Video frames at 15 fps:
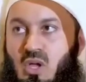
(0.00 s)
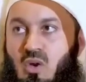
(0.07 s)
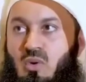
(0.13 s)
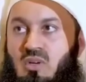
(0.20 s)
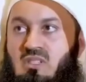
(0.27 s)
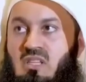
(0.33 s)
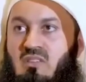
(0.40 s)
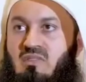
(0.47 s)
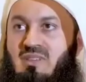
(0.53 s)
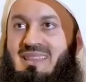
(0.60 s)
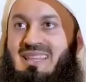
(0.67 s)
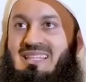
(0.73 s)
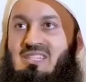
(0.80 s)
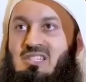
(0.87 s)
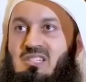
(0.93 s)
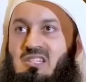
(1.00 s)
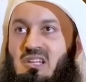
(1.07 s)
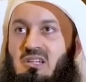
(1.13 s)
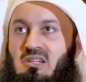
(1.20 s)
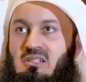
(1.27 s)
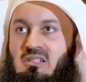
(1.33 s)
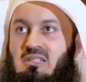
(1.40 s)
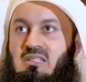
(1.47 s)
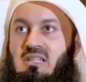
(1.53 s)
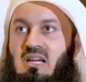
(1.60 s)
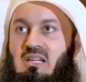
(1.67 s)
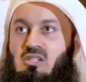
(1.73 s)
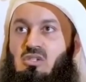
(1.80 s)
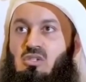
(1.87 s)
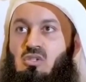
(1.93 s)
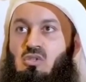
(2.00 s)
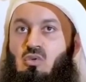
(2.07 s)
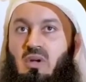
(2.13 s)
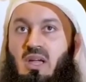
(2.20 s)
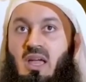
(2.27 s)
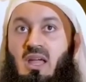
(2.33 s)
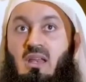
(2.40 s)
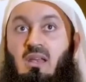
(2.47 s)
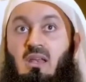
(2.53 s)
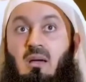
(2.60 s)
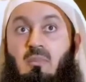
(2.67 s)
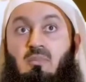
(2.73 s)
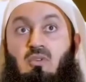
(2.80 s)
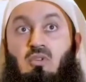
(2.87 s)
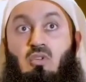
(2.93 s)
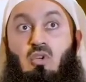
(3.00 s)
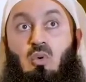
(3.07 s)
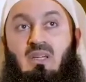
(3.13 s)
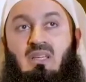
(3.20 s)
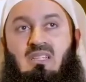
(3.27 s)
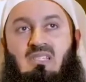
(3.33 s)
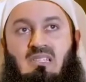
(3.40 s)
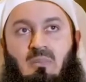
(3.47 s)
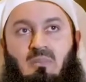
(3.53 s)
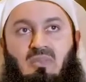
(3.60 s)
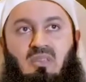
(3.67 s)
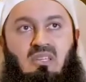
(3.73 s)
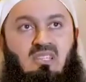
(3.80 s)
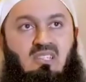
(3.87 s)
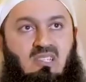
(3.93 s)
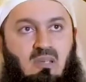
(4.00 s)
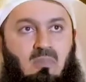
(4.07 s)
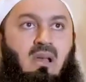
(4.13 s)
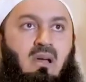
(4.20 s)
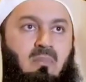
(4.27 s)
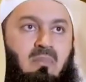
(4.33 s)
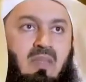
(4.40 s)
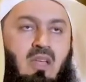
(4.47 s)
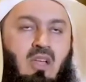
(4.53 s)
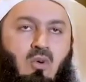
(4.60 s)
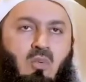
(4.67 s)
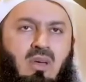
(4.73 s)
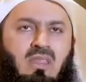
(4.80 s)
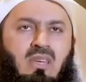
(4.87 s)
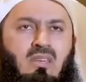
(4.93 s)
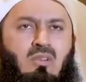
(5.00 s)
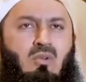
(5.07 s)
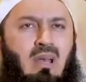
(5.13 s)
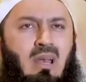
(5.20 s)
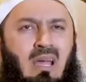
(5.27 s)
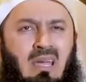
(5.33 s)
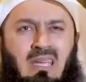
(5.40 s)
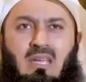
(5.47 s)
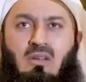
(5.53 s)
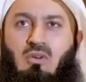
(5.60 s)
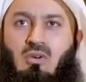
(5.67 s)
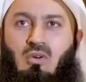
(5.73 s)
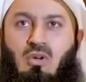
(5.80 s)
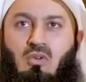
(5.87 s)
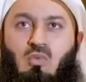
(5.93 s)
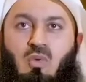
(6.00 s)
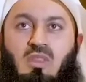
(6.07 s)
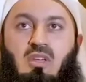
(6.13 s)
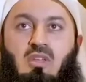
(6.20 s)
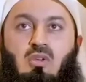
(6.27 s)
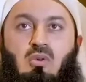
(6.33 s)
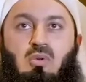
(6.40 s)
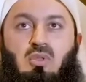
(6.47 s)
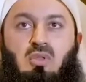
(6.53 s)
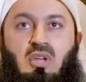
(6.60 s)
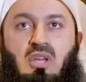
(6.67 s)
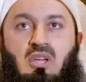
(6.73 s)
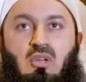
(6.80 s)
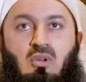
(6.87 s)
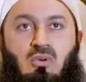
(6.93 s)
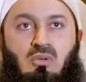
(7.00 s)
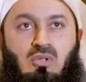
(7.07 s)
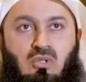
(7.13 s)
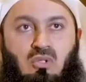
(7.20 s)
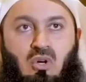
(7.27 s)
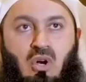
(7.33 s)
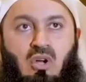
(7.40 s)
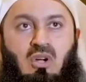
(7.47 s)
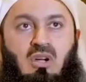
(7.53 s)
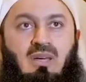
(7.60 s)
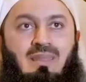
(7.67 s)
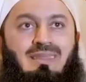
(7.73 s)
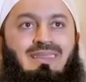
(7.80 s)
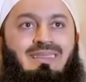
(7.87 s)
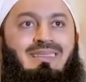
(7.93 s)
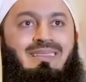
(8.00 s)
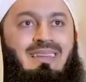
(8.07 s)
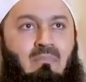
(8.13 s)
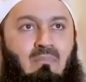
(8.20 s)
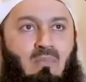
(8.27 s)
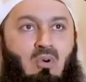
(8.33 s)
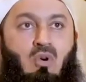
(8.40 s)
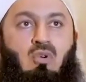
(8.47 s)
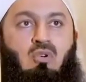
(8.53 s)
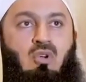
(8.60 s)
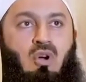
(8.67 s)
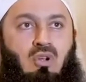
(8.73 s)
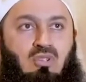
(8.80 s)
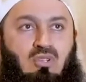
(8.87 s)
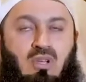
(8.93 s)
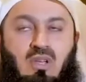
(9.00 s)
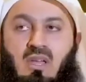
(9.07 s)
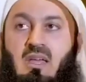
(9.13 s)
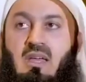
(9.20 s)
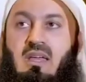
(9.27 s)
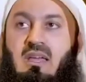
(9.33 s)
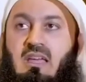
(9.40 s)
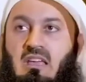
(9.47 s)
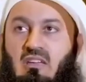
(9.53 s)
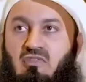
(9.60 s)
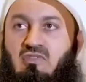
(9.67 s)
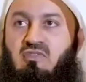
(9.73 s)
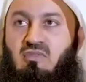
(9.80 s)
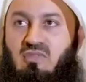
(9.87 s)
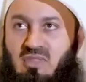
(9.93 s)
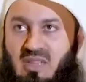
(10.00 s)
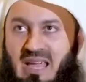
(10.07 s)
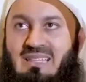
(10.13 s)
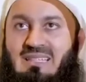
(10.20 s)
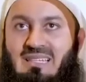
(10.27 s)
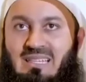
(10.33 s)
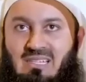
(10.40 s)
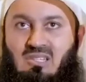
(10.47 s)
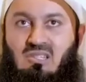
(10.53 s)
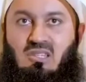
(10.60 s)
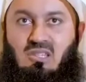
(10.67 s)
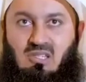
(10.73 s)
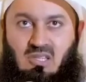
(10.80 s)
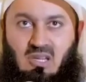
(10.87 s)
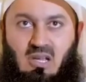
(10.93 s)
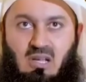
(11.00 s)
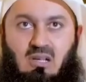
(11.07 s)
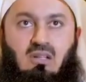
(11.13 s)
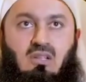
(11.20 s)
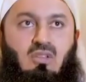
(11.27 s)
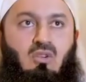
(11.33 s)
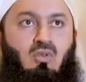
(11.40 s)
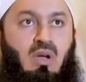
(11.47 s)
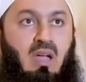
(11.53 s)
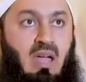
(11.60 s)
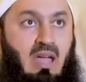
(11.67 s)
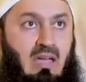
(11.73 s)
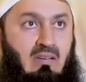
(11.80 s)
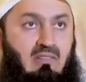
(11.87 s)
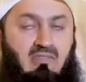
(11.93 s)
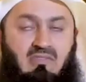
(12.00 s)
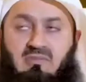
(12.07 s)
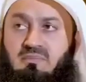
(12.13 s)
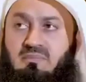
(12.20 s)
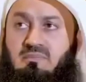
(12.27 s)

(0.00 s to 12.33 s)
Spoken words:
Whatever that circle does, you end up doing something similar. Whether you like it or not, whether you think you're stronger than them or not, if that is the circle you have,